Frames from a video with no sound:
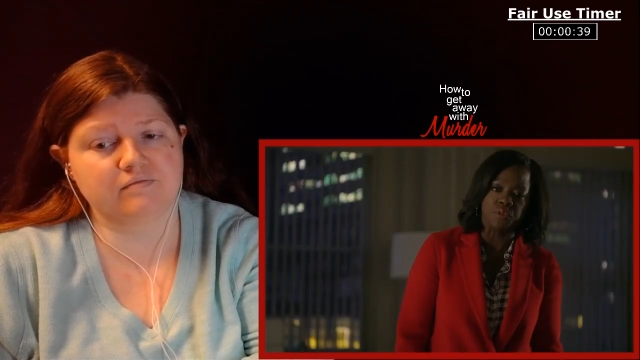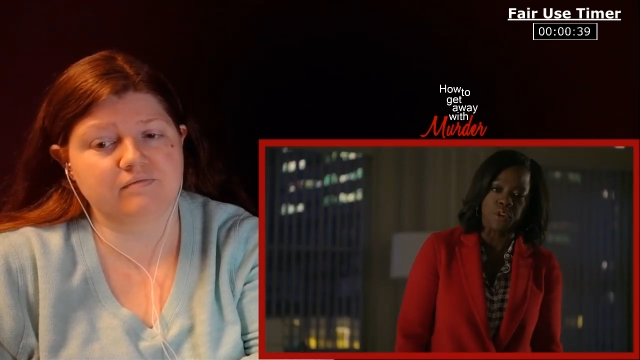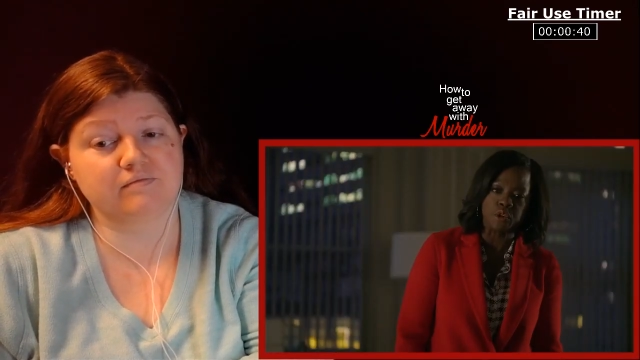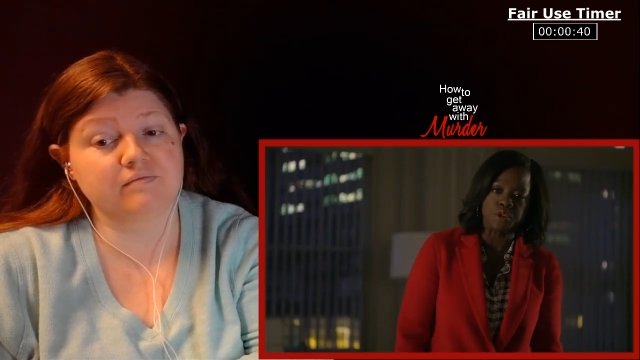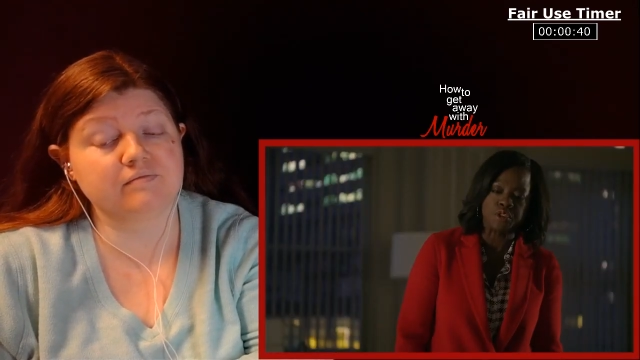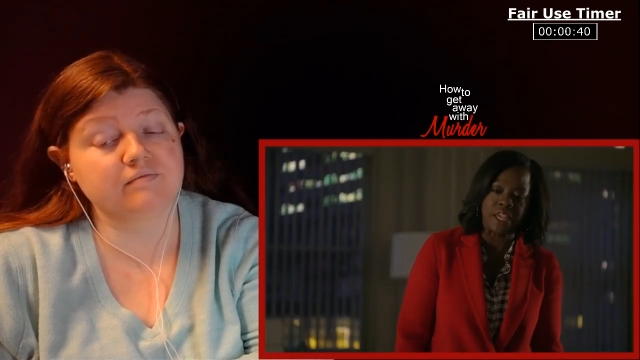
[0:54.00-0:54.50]

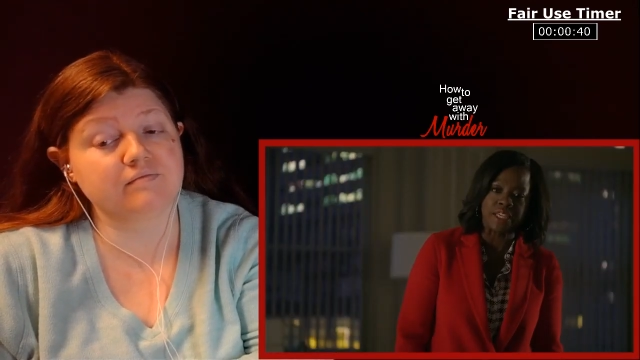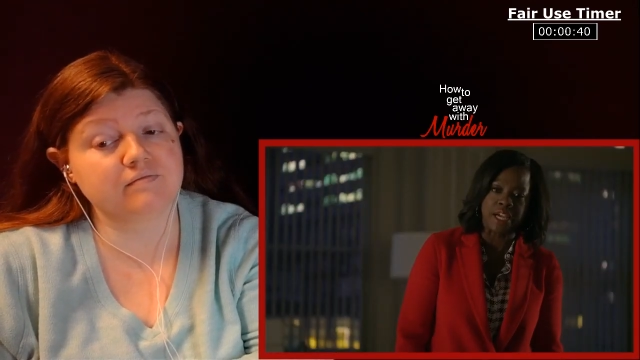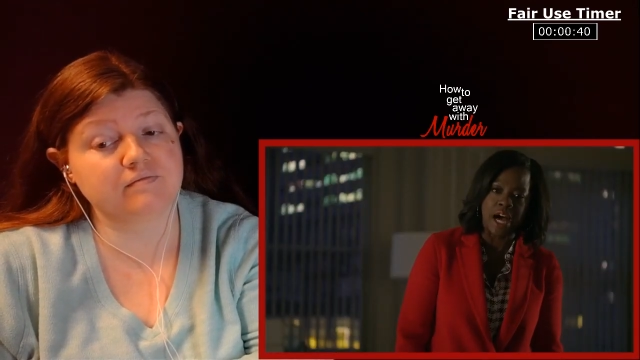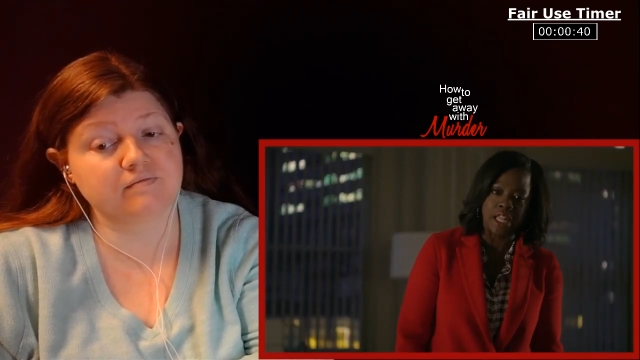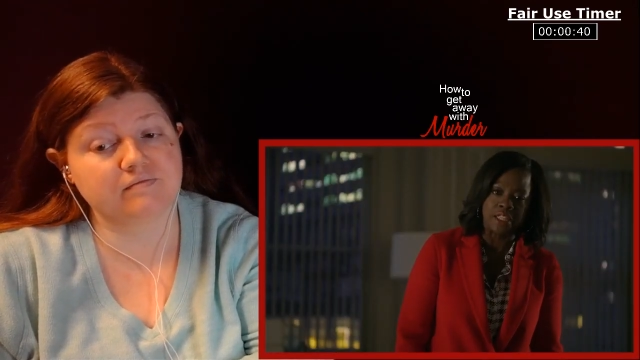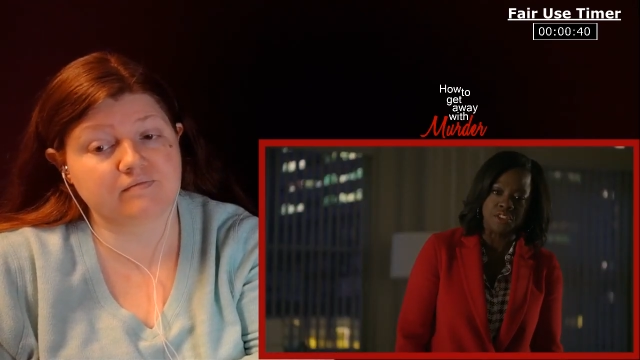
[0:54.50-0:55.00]
Speaker 1: reverse
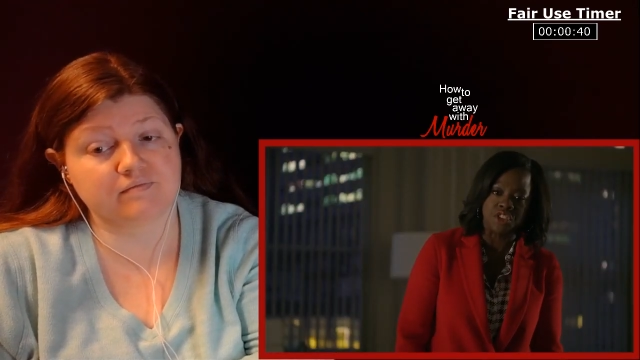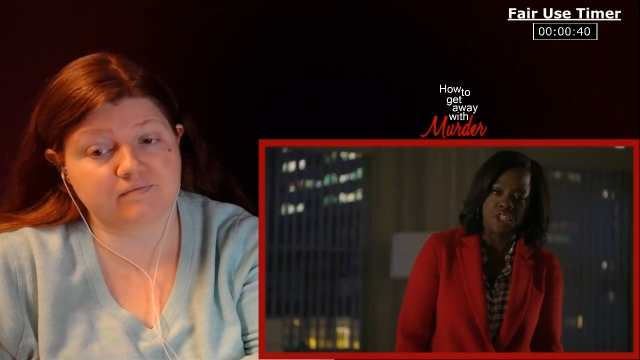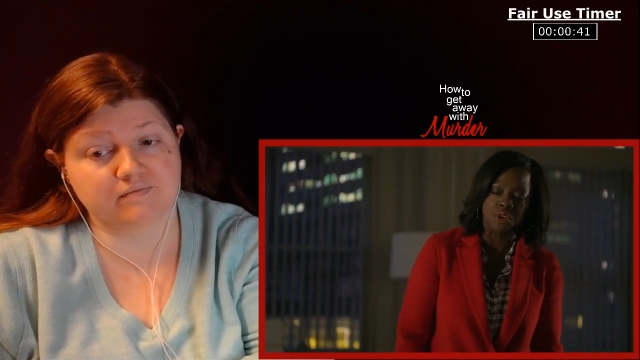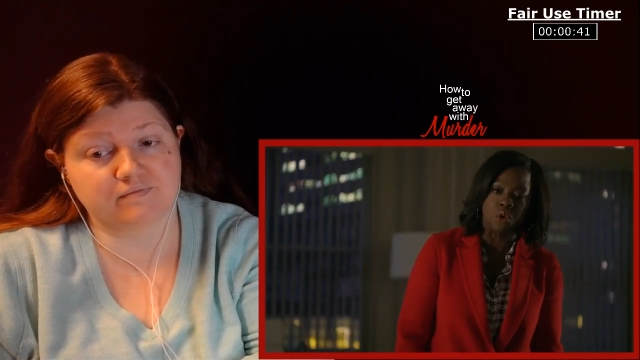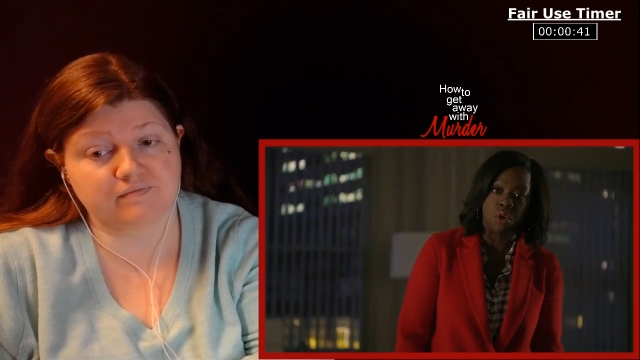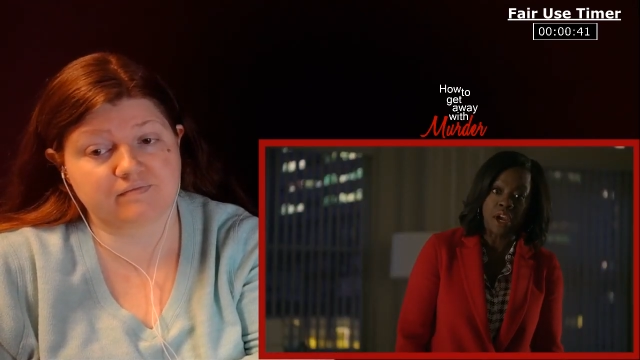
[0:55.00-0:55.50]

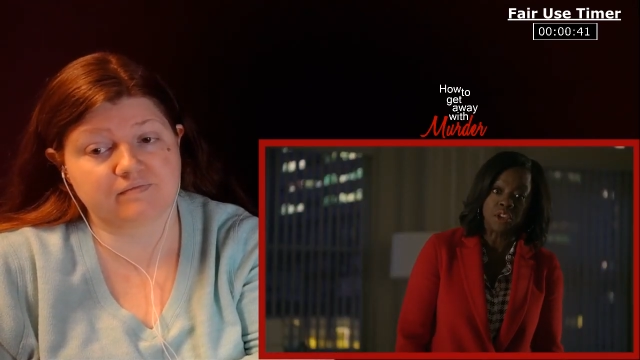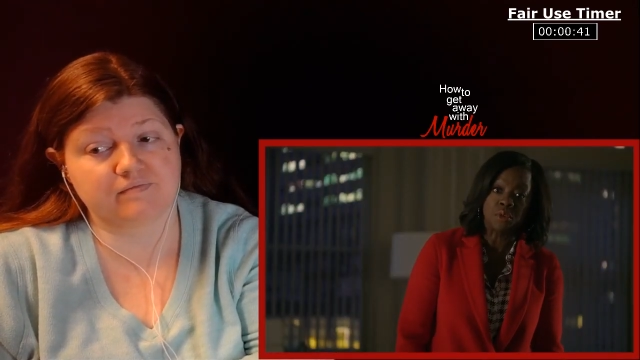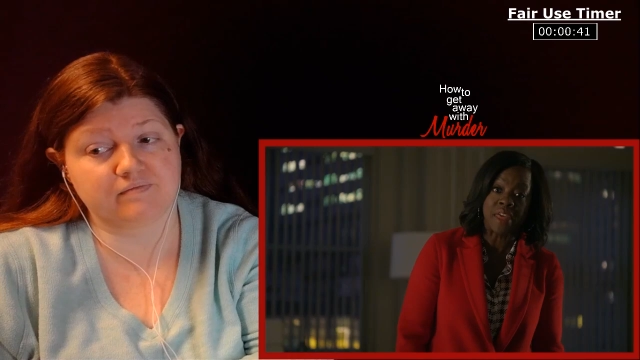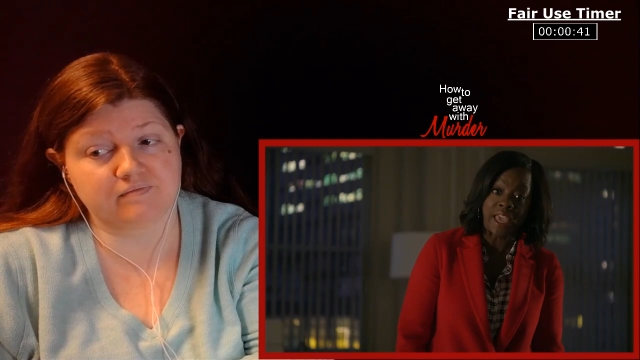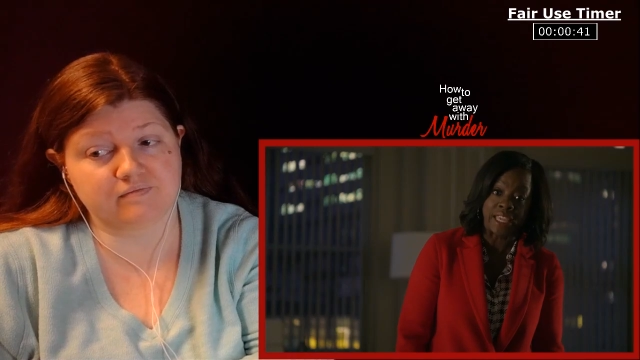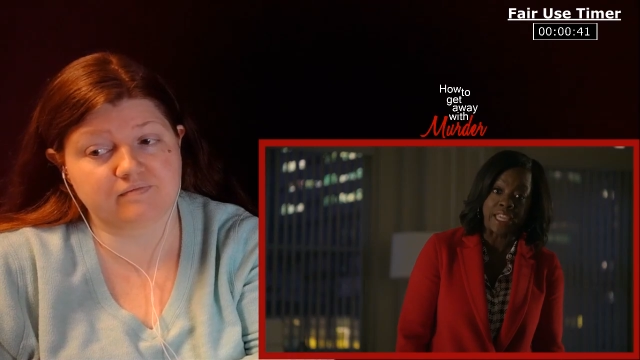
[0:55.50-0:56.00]
psychology, or are you
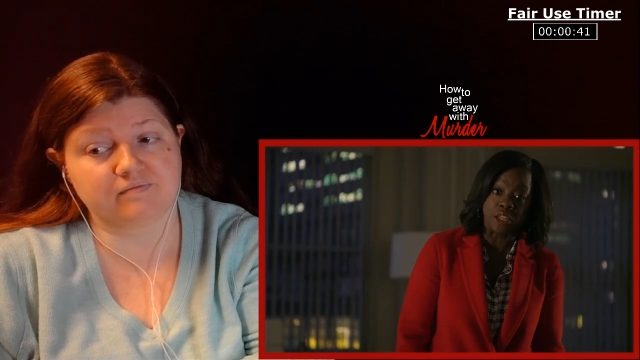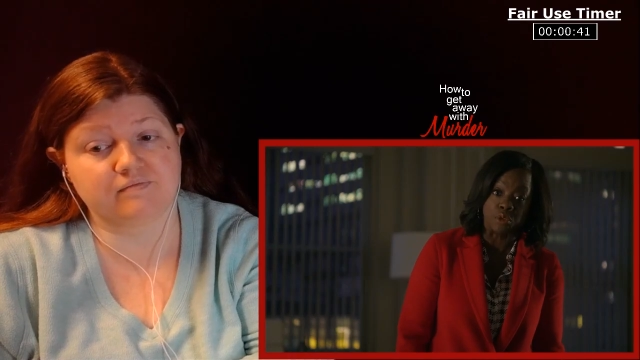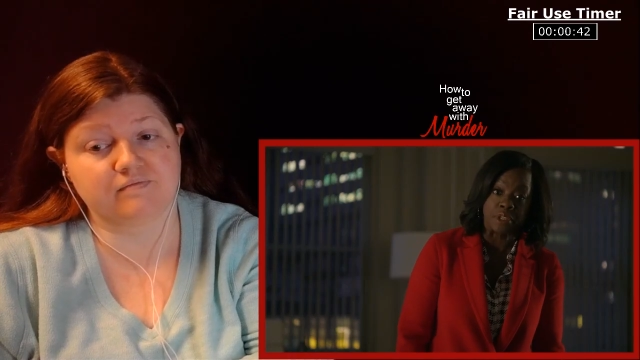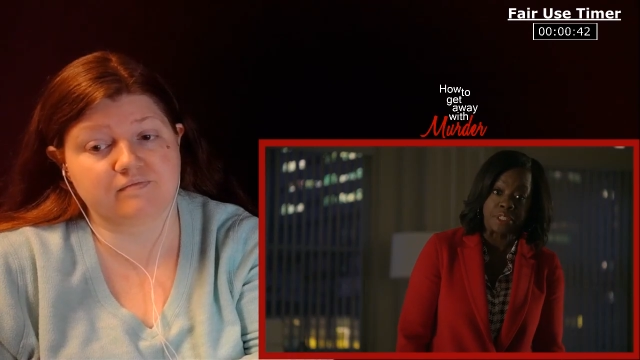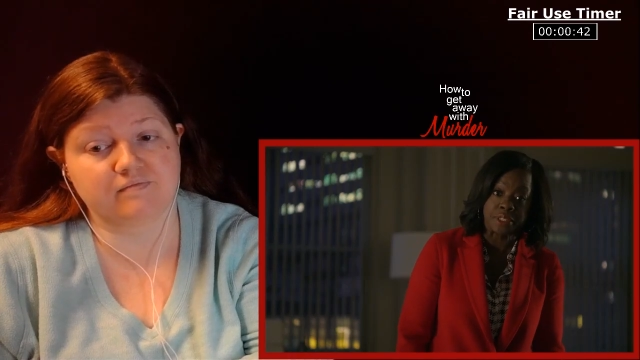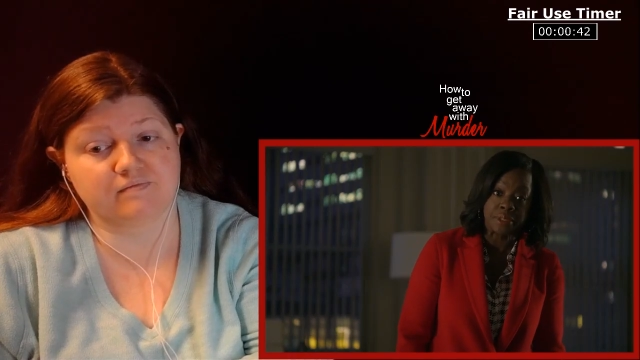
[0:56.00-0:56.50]
that
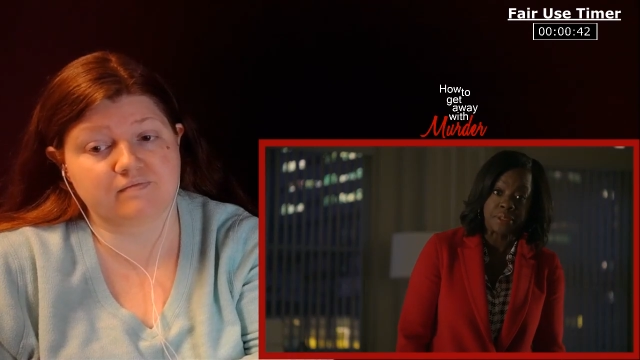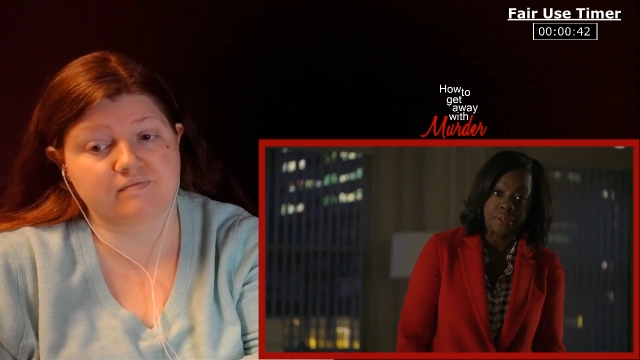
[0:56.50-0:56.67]
ignorant?